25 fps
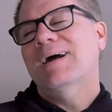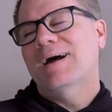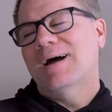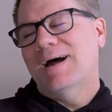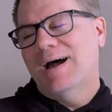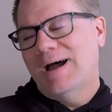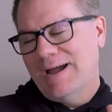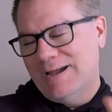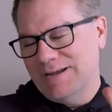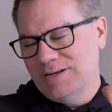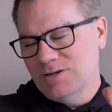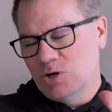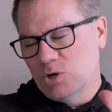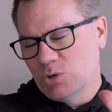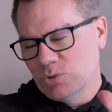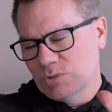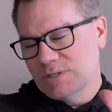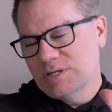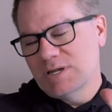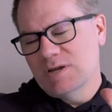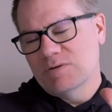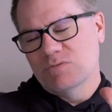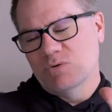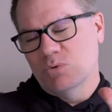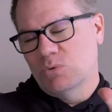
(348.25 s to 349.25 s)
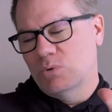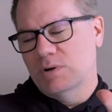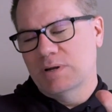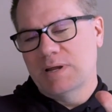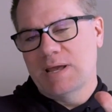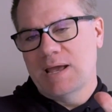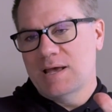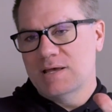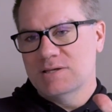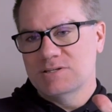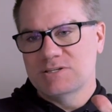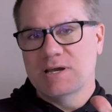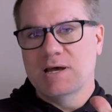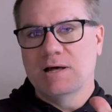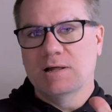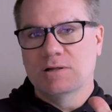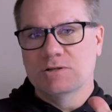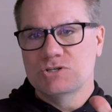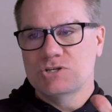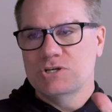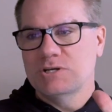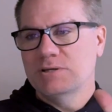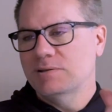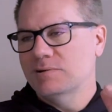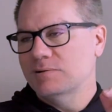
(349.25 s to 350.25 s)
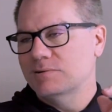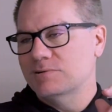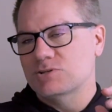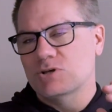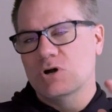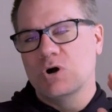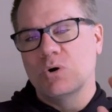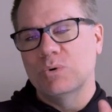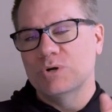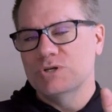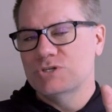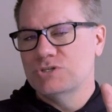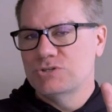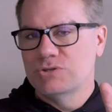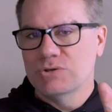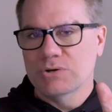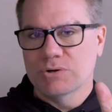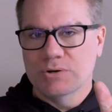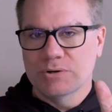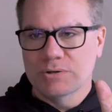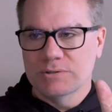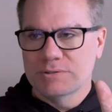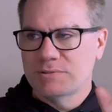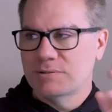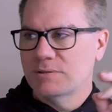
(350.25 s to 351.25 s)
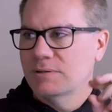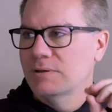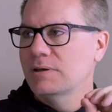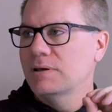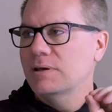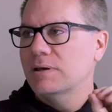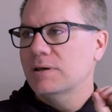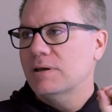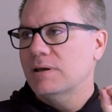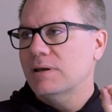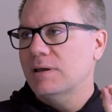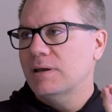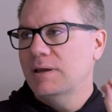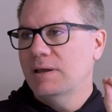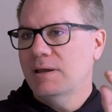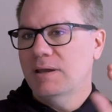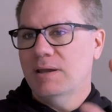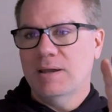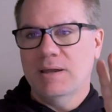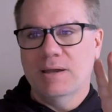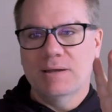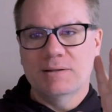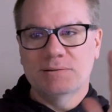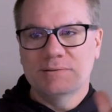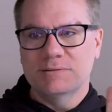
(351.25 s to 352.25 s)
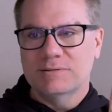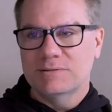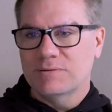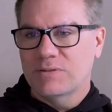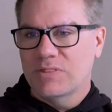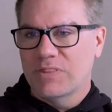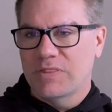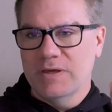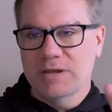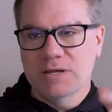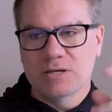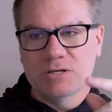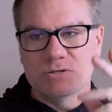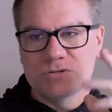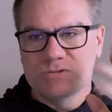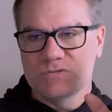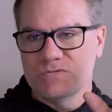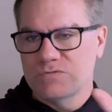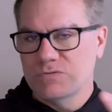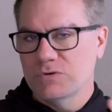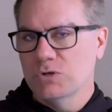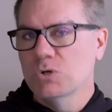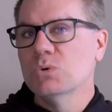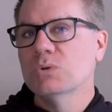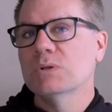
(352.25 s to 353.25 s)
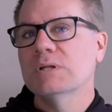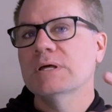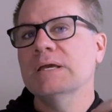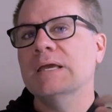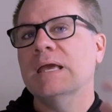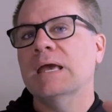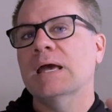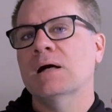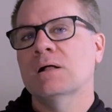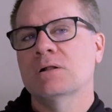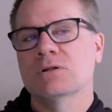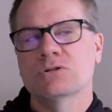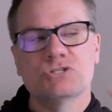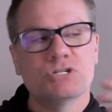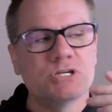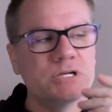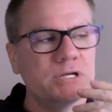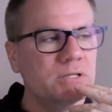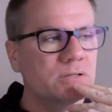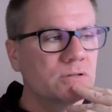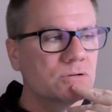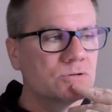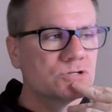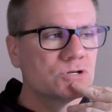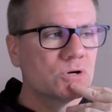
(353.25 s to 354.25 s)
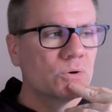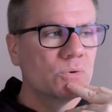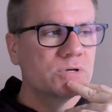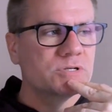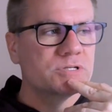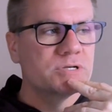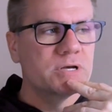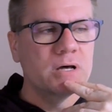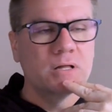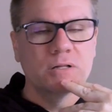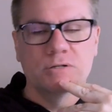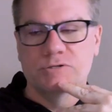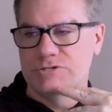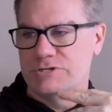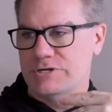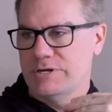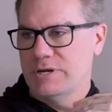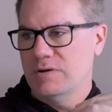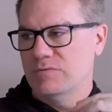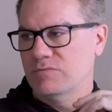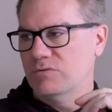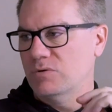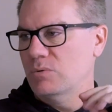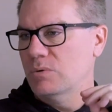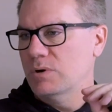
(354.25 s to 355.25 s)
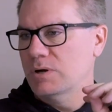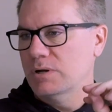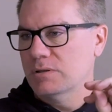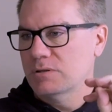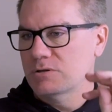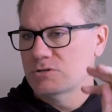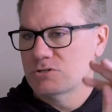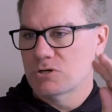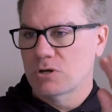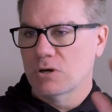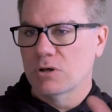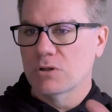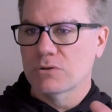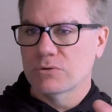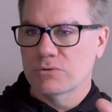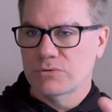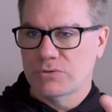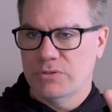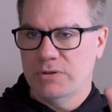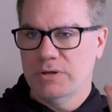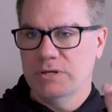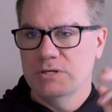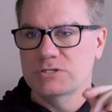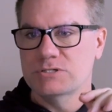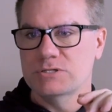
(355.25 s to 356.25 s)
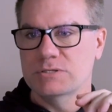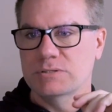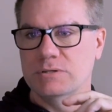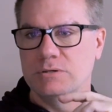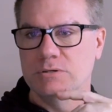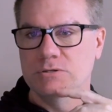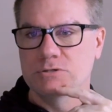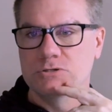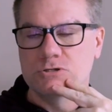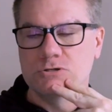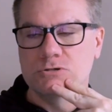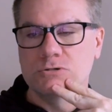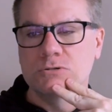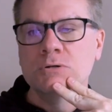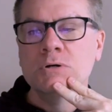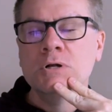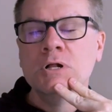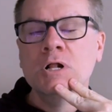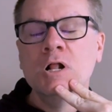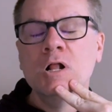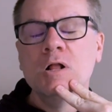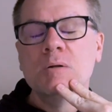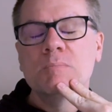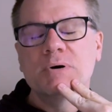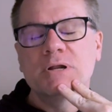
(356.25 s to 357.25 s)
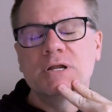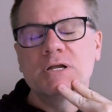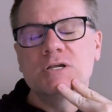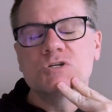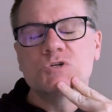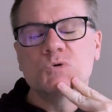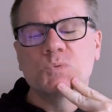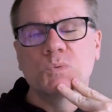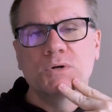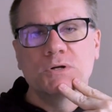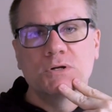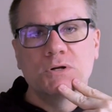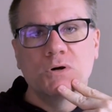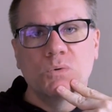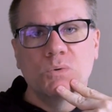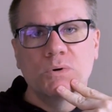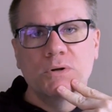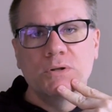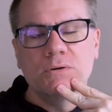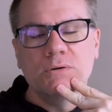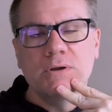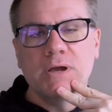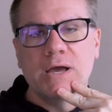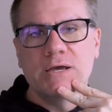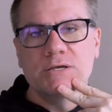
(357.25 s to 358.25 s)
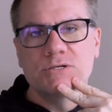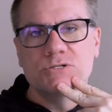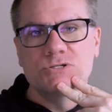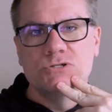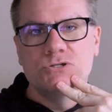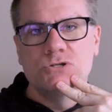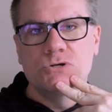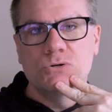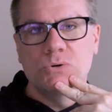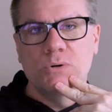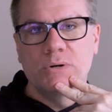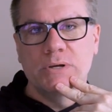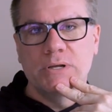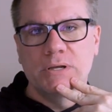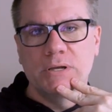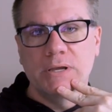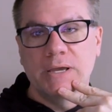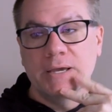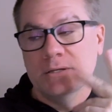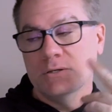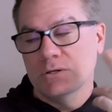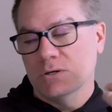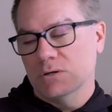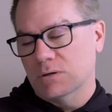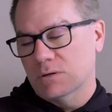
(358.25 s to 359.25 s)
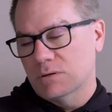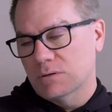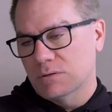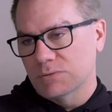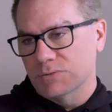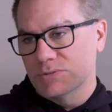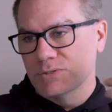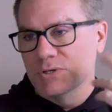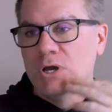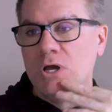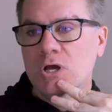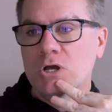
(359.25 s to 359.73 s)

I know that everyone has algae. There's always dirt and things fueling algae, and there's always algae everywhere. There's other things in there too. But I just want to know what are you guys doing and girls